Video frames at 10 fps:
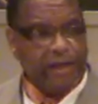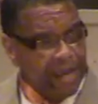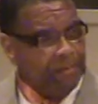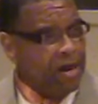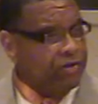your
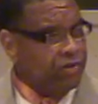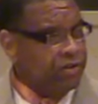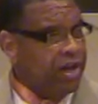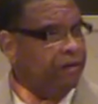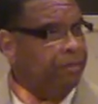neighbor as
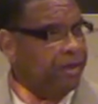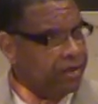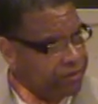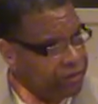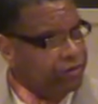yourself
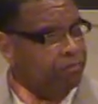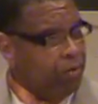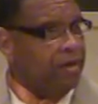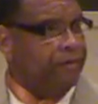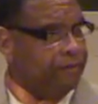because he's your
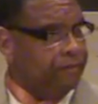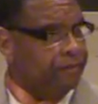brother.